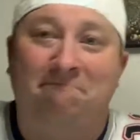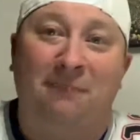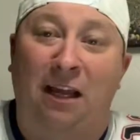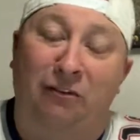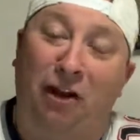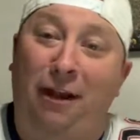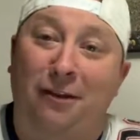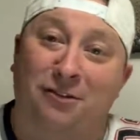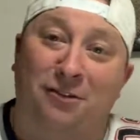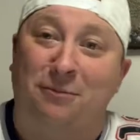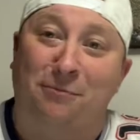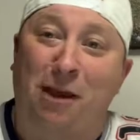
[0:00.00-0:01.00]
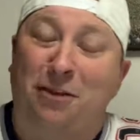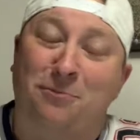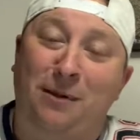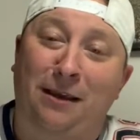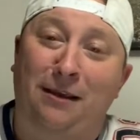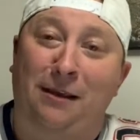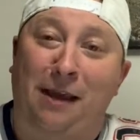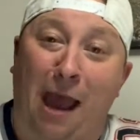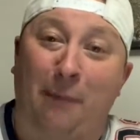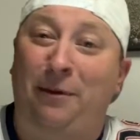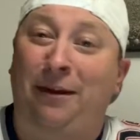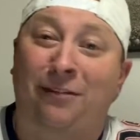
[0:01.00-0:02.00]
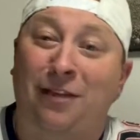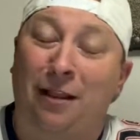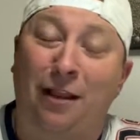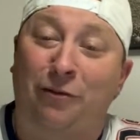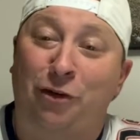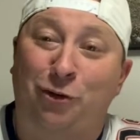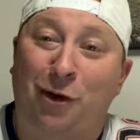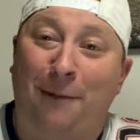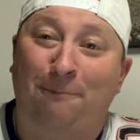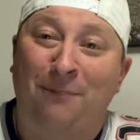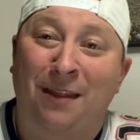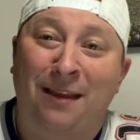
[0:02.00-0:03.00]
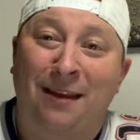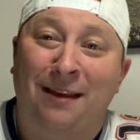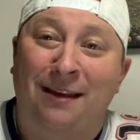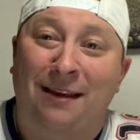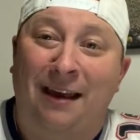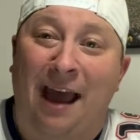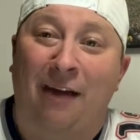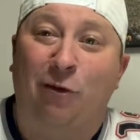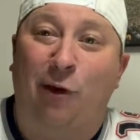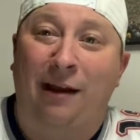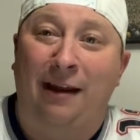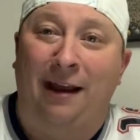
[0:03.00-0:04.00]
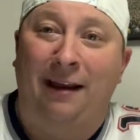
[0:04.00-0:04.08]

if it is, makes me happy because I love to trade. Have a great night,